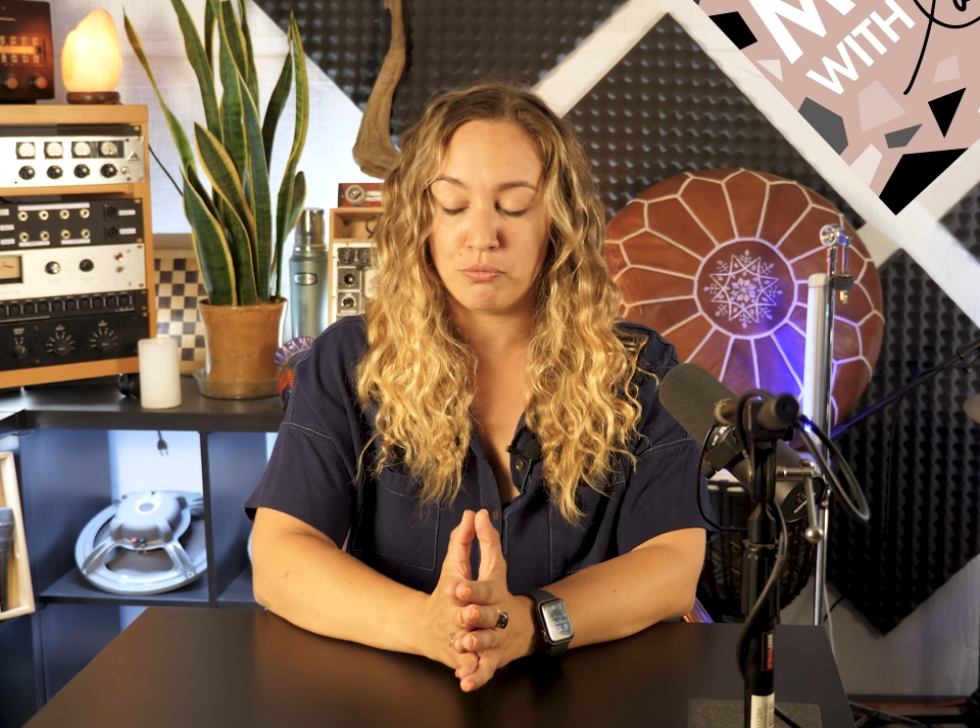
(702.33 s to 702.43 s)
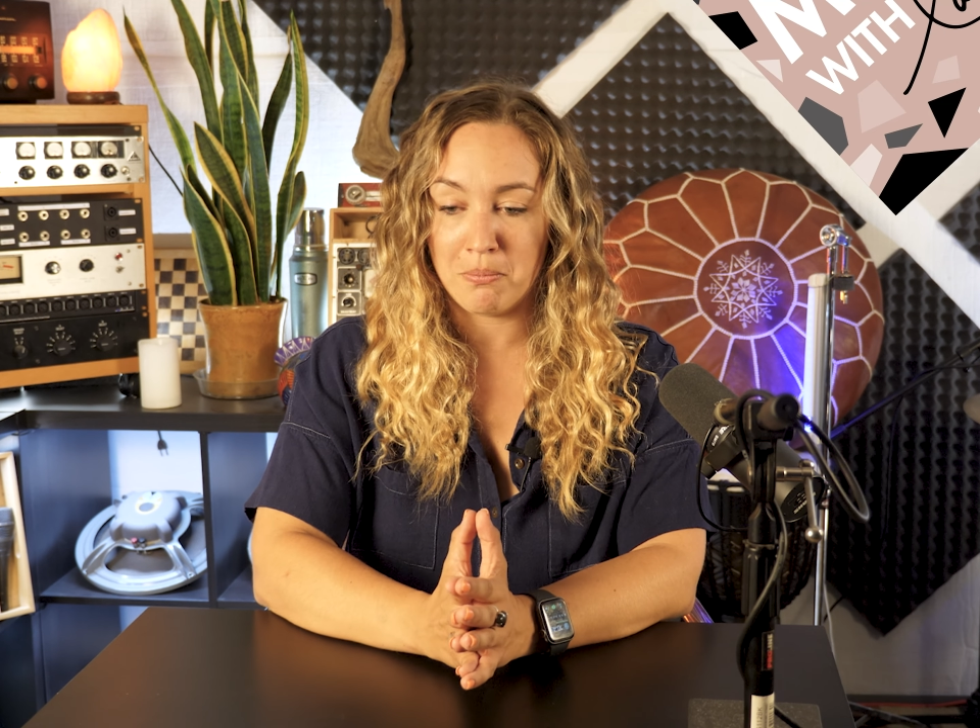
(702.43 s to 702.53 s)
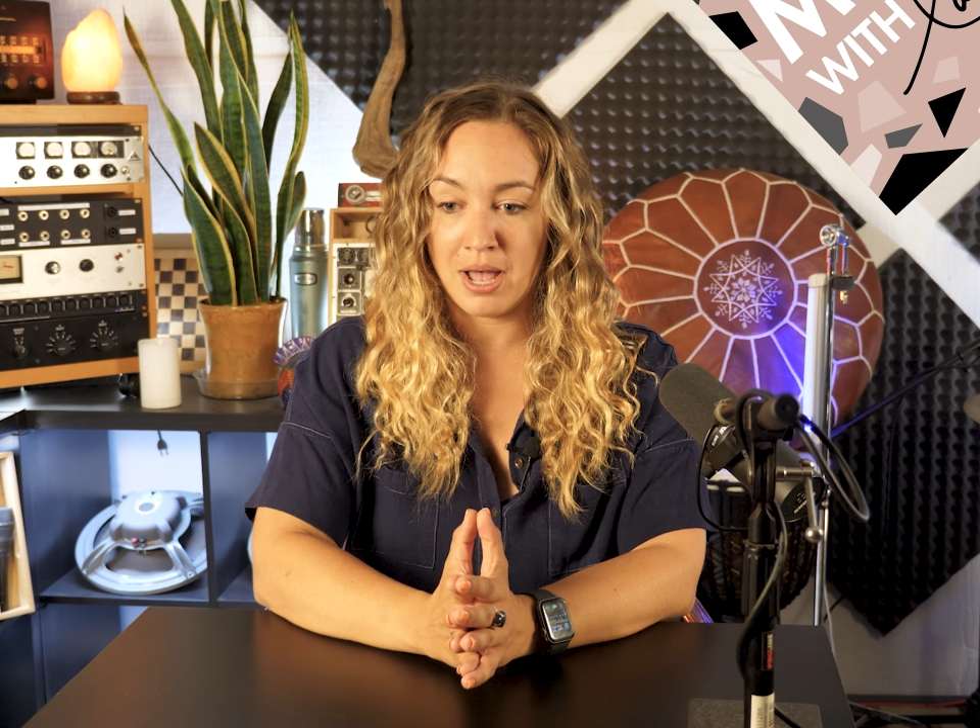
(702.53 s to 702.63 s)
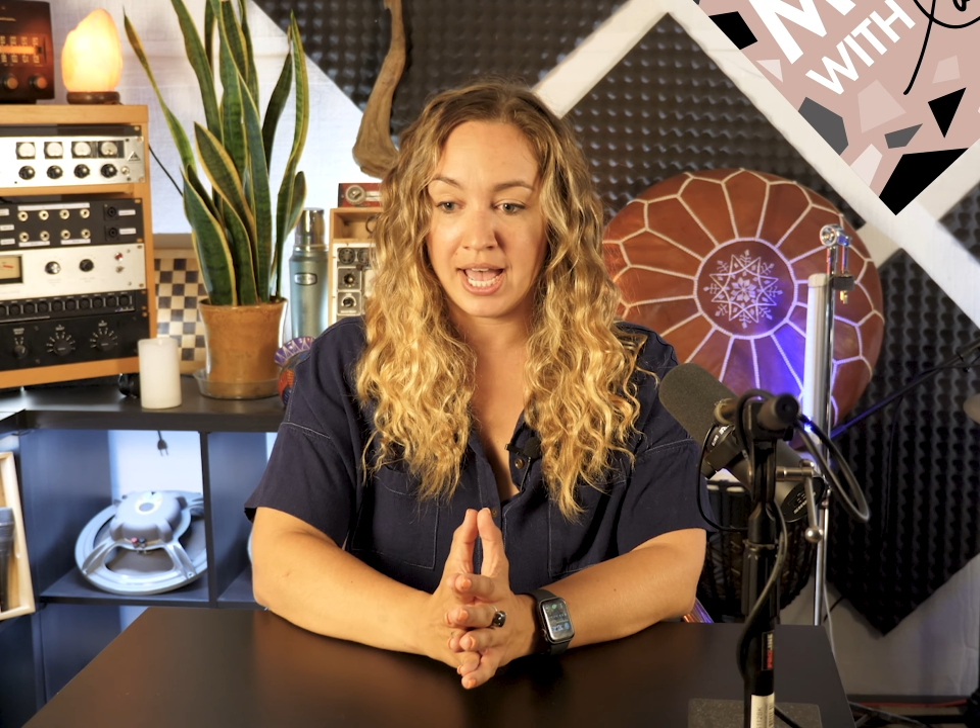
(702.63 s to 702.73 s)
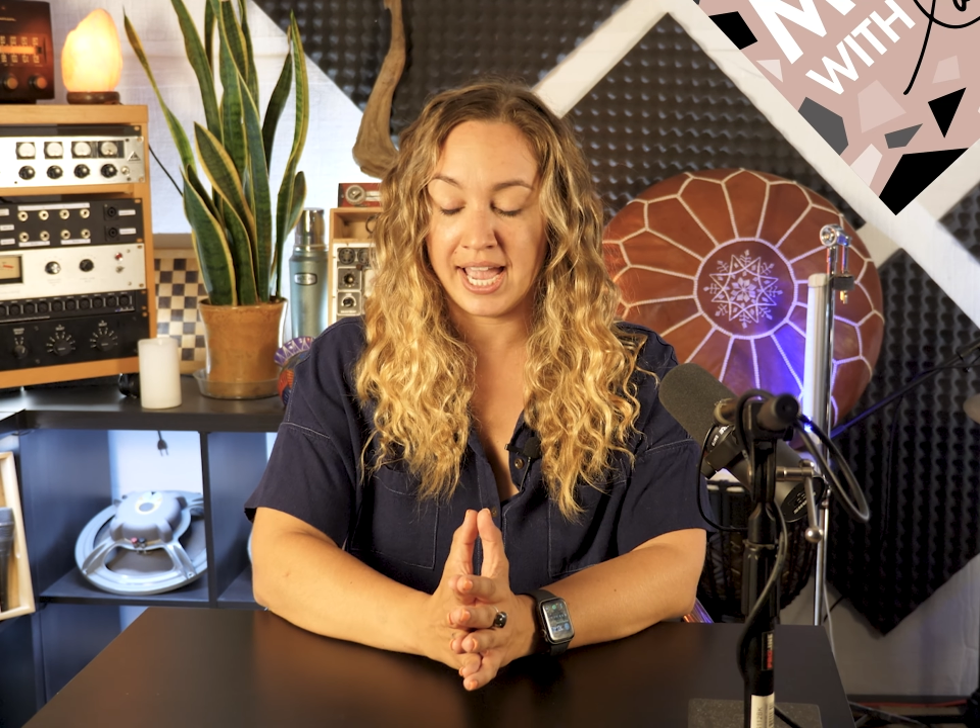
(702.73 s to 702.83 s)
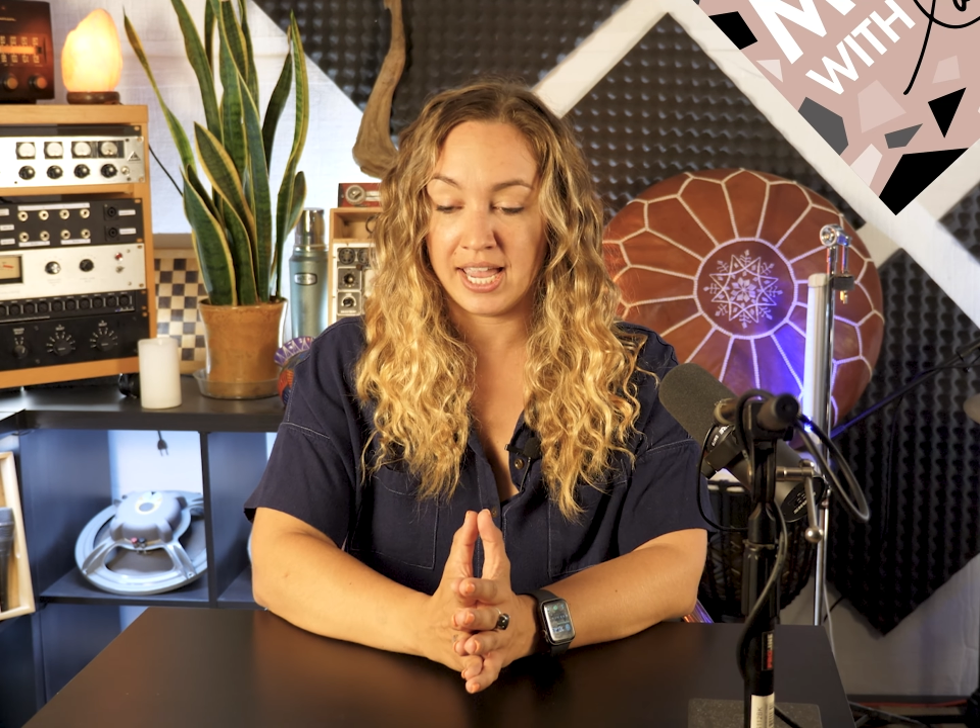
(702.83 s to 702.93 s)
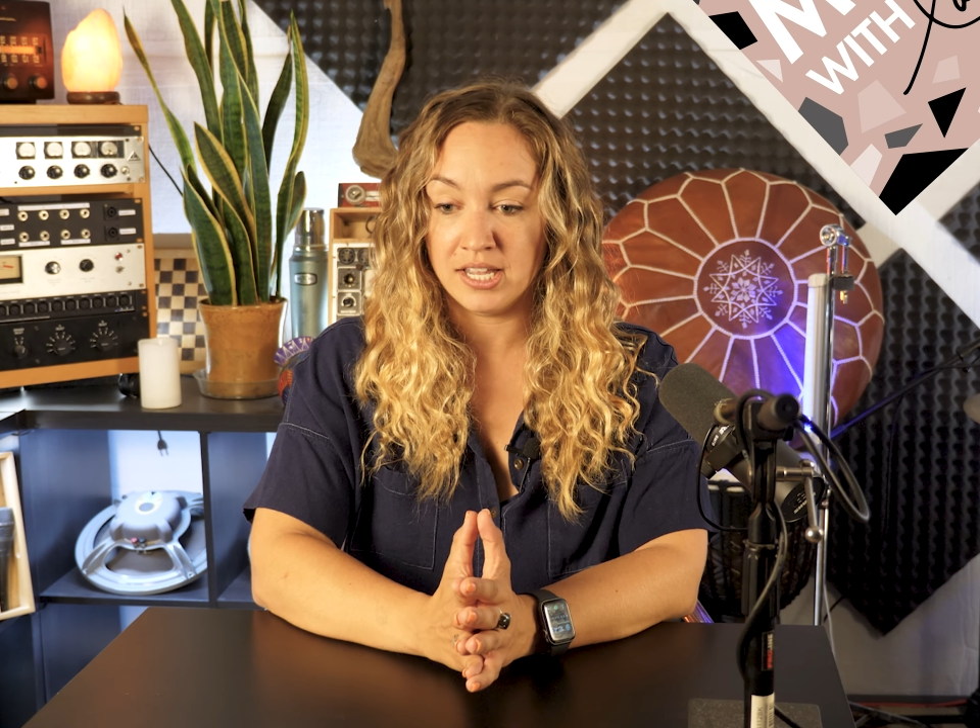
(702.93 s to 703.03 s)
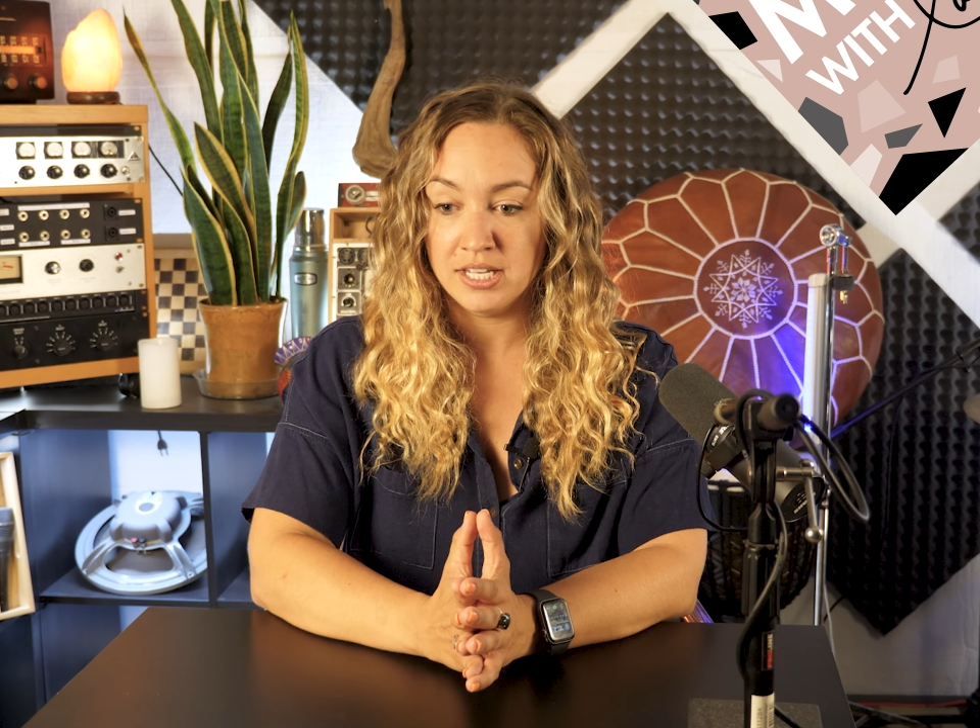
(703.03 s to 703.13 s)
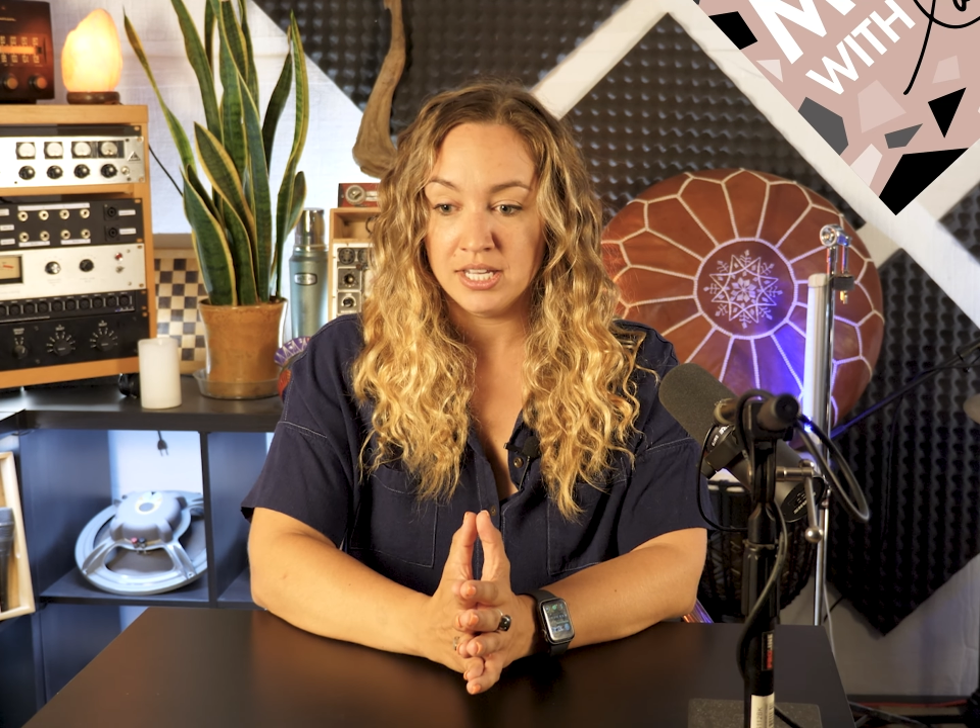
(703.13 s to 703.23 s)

my